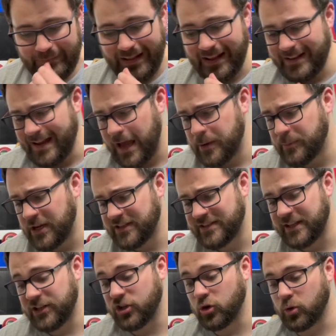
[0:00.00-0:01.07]
9 minutes
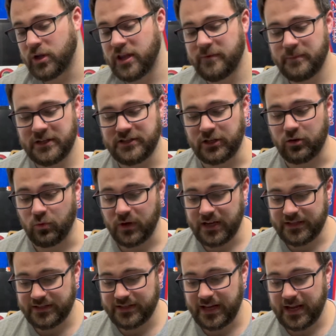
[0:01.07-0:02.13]
in, Georgiev makes a great
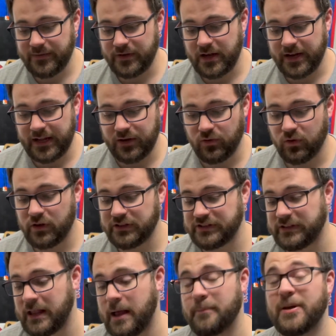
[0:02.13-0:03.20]
save on a
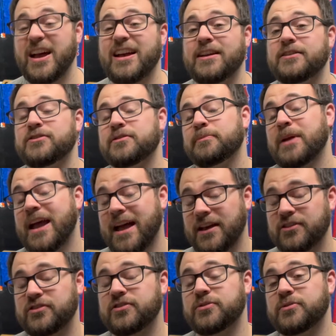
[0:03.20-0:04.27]
cross-slot
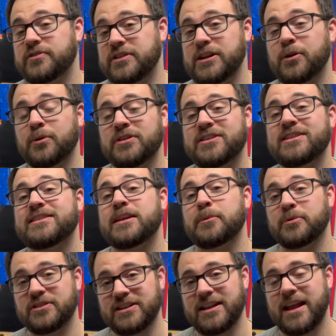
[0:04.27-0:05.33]
pass to Zegras. He's
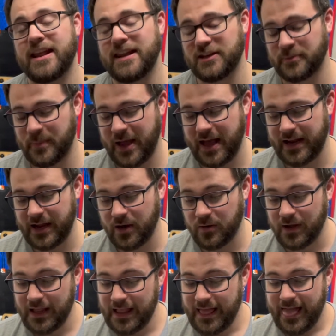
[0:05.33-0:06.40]
able to get his pad
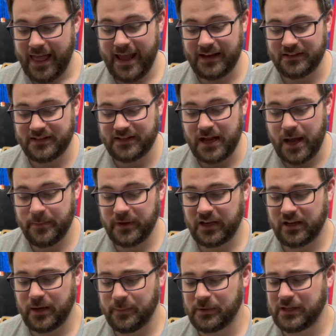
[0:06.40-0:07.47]
out and stop it.
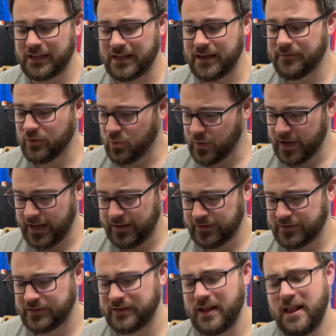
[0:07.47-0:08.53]
Couple of
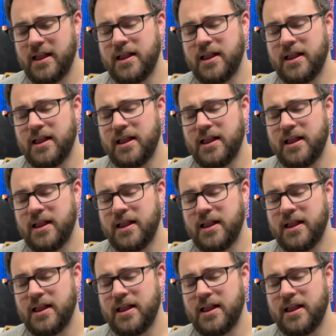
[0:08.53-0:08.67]
giveaways